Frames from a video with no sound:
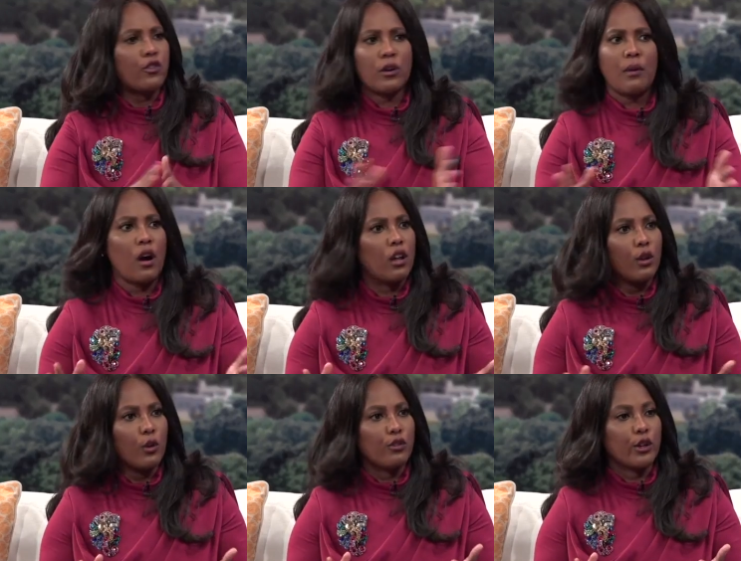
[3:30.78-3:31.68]
from all
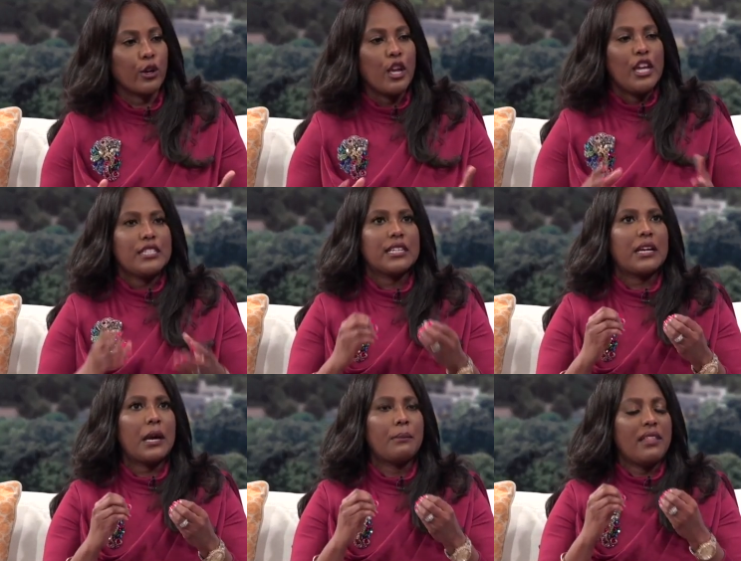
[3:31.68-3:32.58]
over to
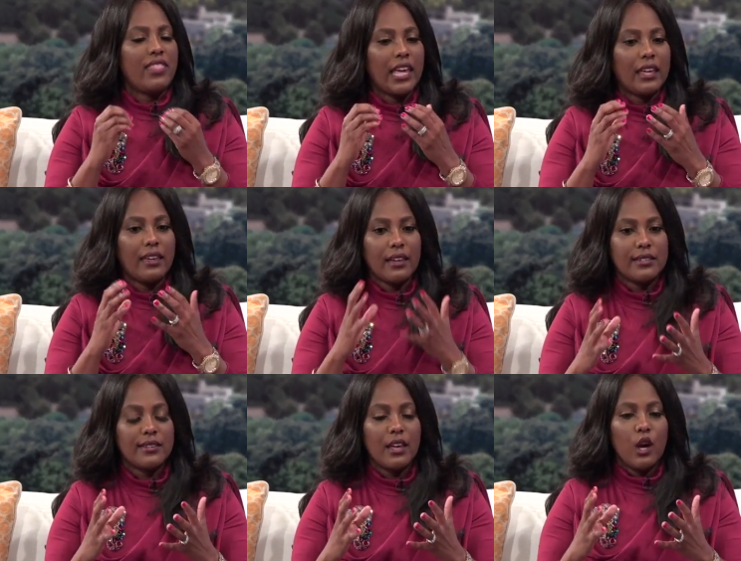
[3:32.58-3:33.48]
come, and they
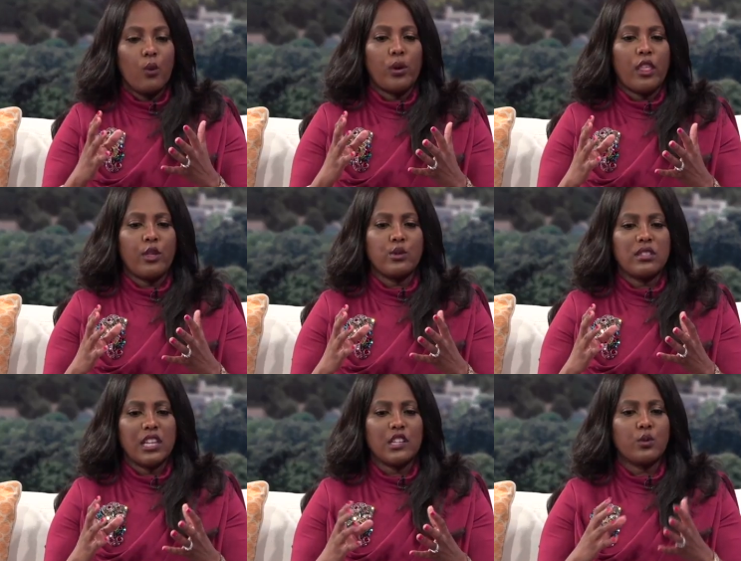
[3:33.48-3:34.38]
get one of those
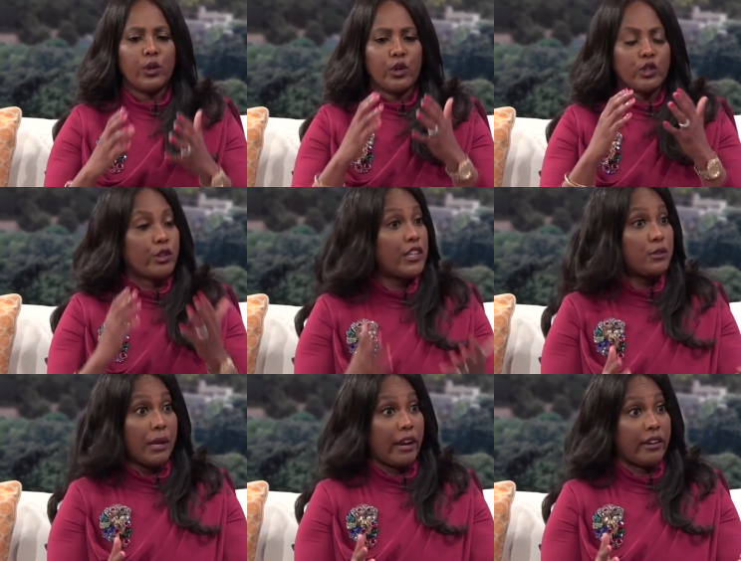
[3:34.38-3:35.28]
things where you're
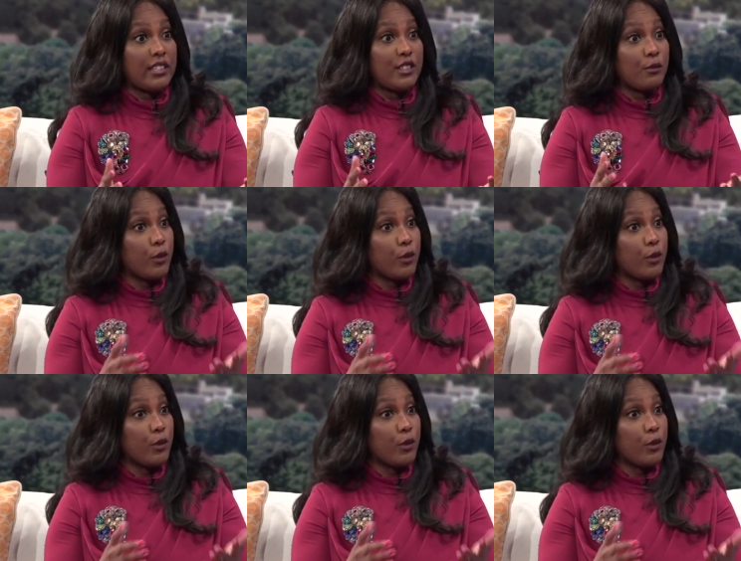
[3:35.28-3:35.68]
transparent,